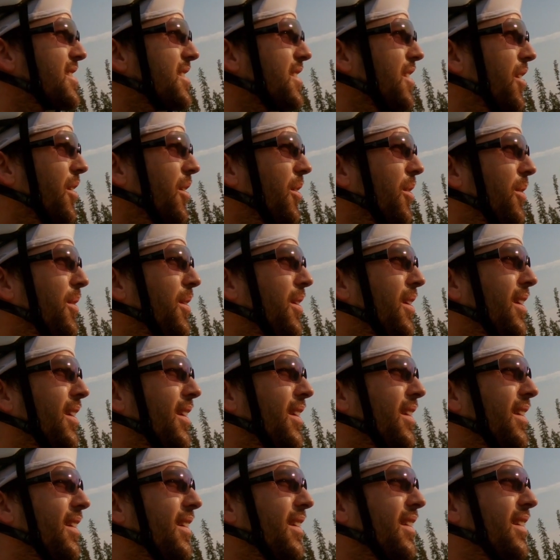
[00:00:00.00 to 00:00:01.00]
So
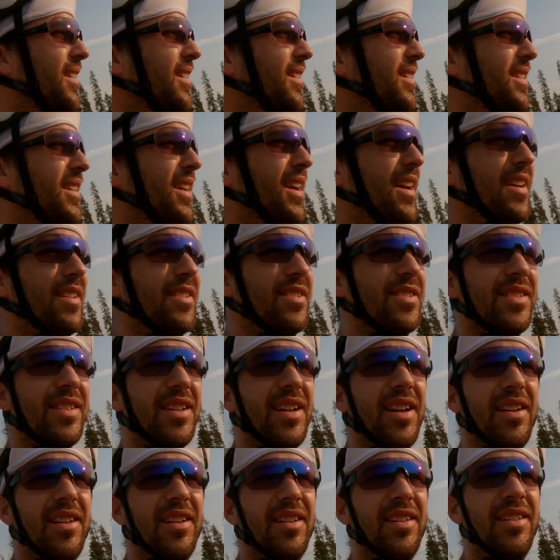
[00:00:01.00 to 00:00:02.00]
yeah,
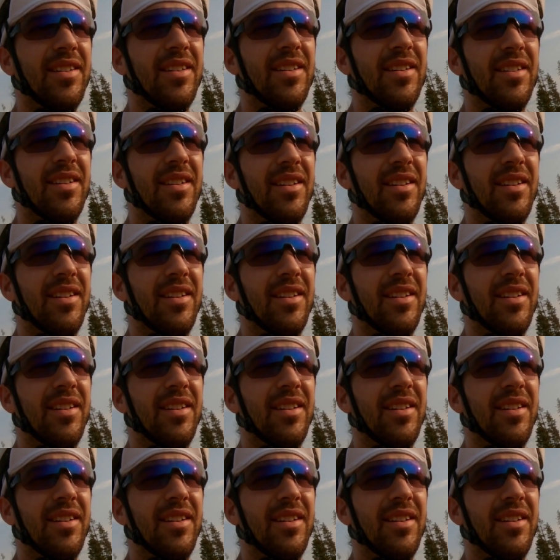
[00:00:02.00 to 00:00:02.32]
just gotta